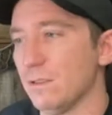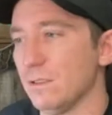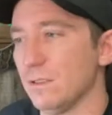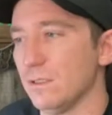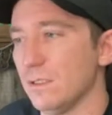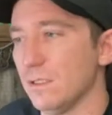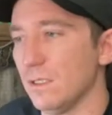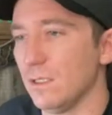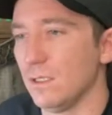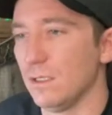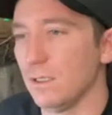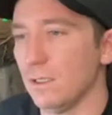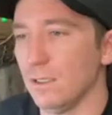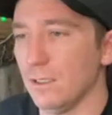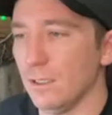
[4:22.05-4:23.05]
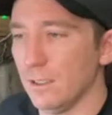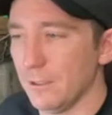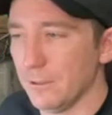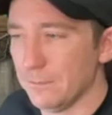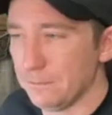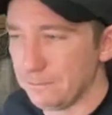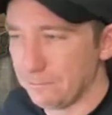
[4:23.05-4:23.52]
And
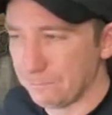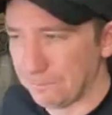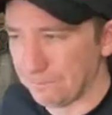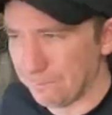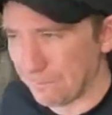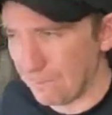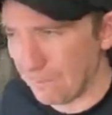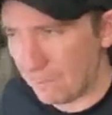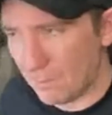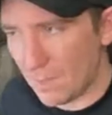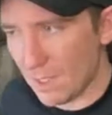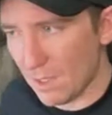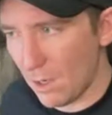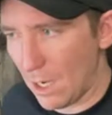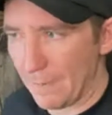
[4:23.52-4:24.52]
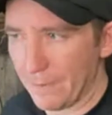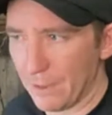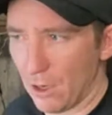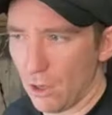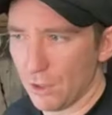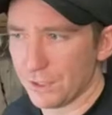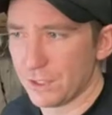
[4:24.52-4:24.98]
um, I mean,
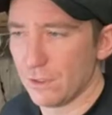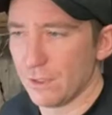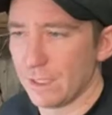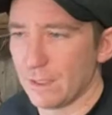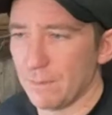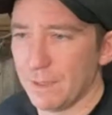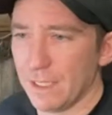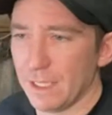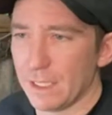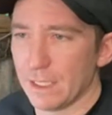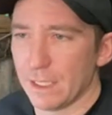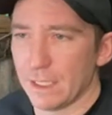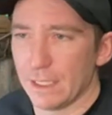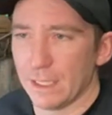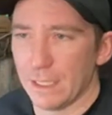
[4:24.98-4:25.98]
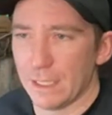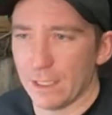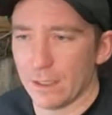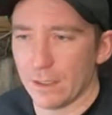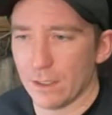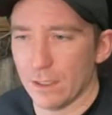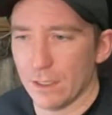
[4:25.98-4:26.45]
also like a big and
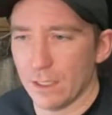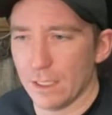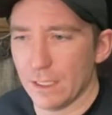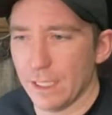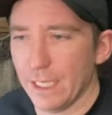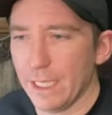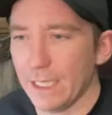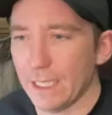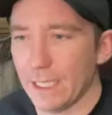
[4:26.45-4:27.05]
uh, Nate.